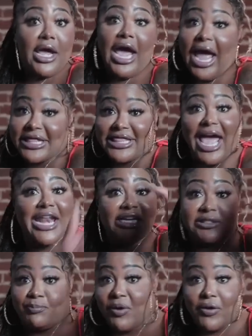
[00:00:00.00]
and that
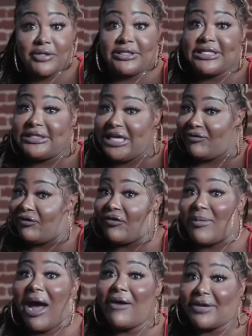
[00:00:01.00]
experience is different
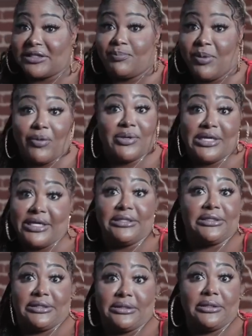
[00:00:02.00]
from our
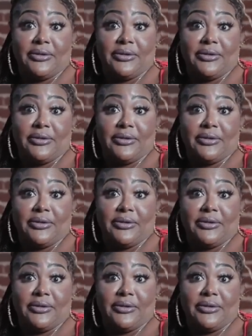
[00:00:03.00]
experience.